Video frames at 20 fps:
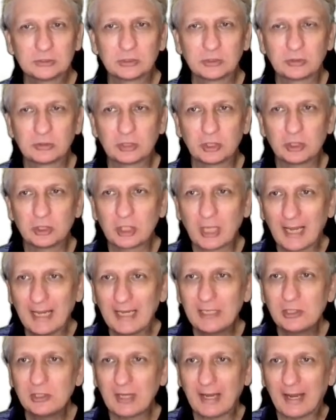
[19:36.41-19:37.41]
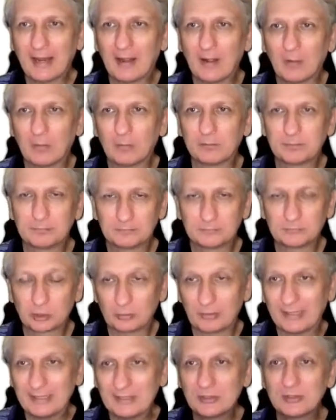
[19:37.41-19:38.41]
to change our
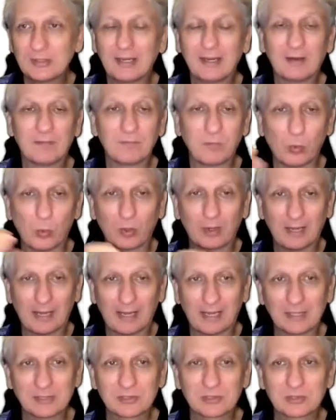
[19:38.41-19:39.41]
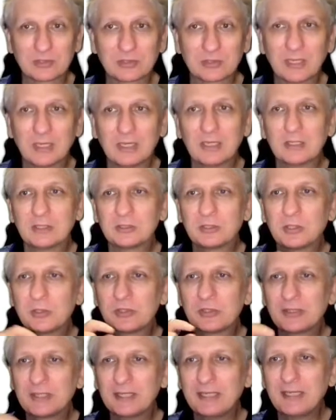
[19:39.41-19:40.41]
trends and our forecasts to
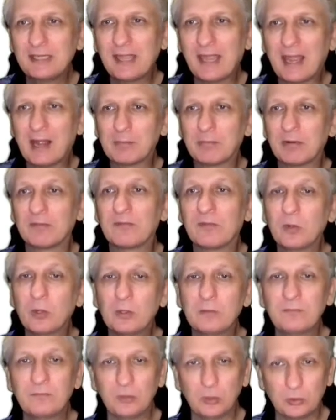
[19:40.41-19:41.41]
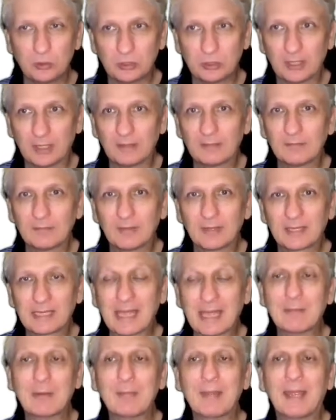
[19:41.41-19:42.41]
see our preferred future
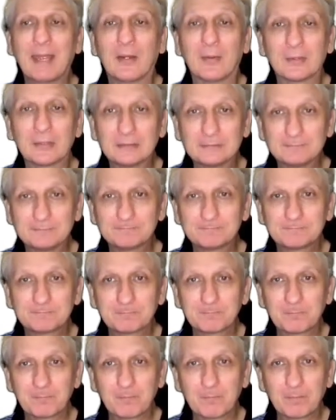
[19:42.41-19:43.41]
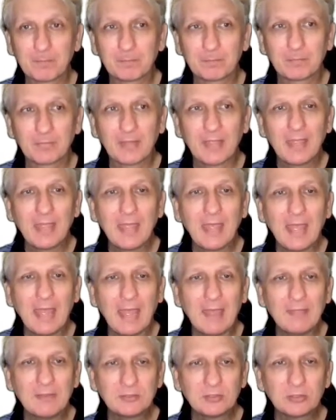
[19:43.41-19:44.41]
come about?
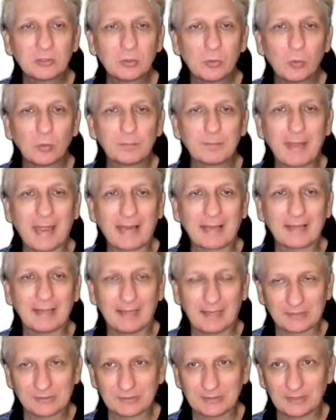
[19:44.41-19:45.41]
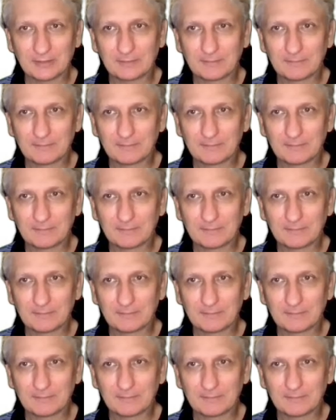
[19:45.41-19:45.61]
And this is called backcasting,